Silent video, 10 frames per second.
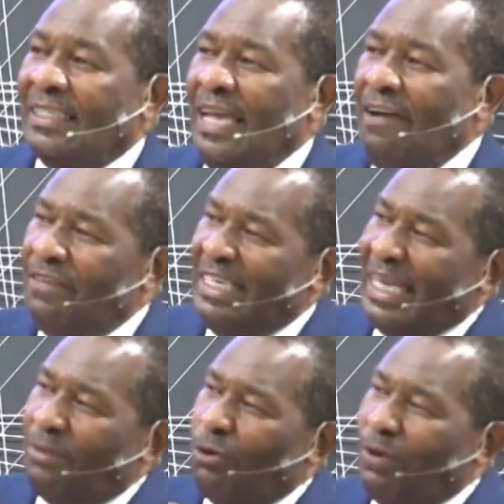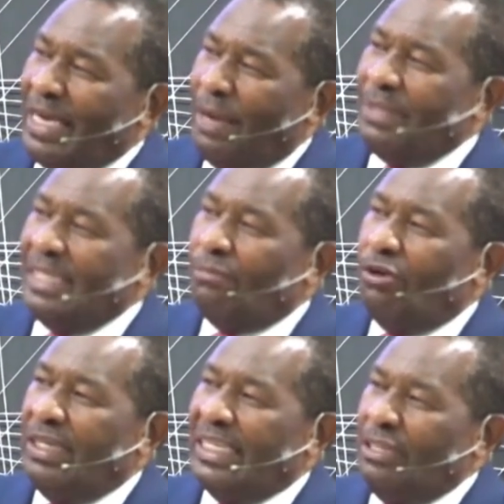Every time you wake up in the
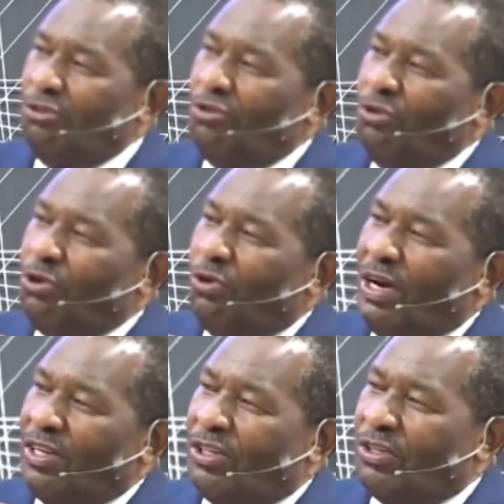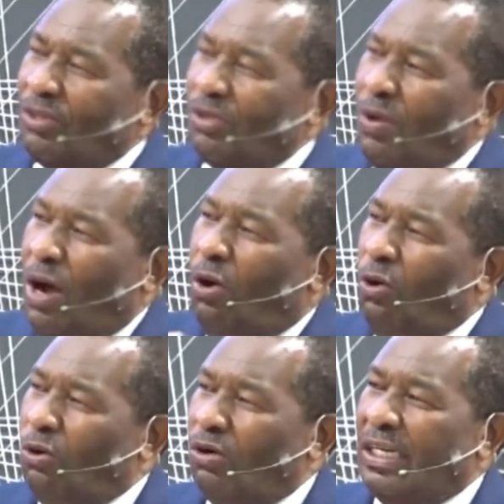morning and you know you are strong, you are
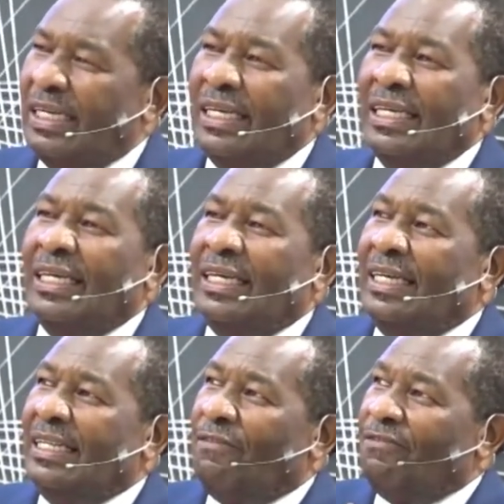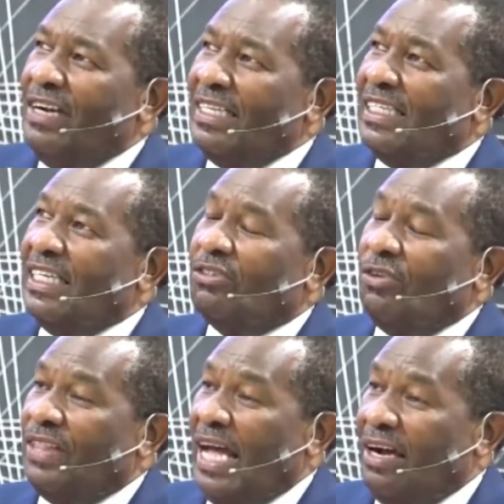whole, the first thing is to
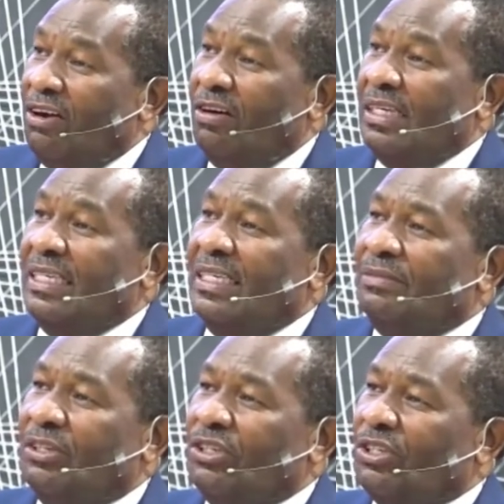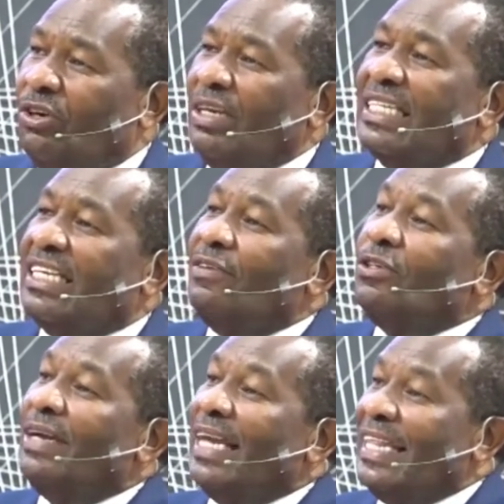thank God because God has given
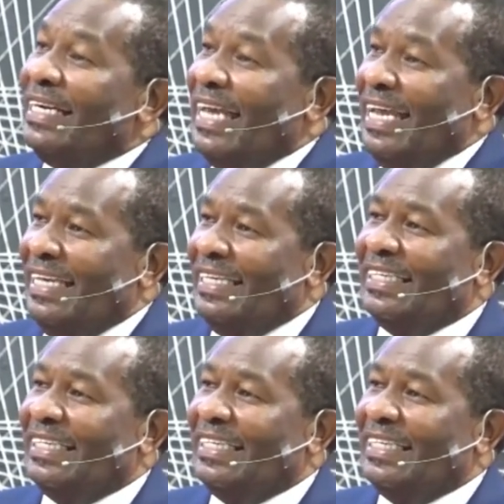you another day.